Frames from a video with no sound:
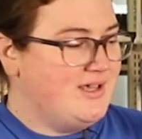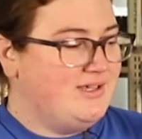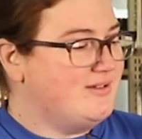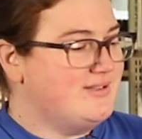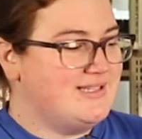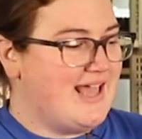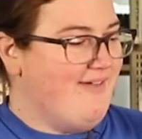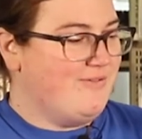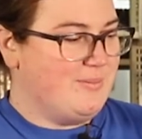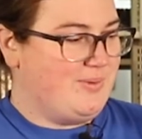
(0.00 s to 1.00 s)
You'll
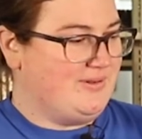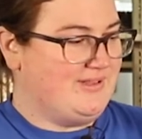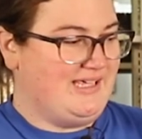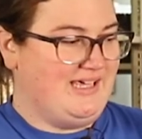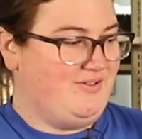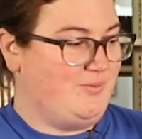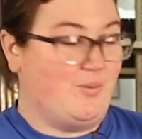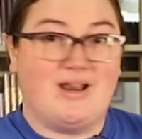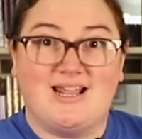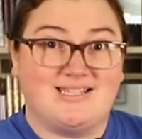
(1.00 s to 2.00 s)
never believe what I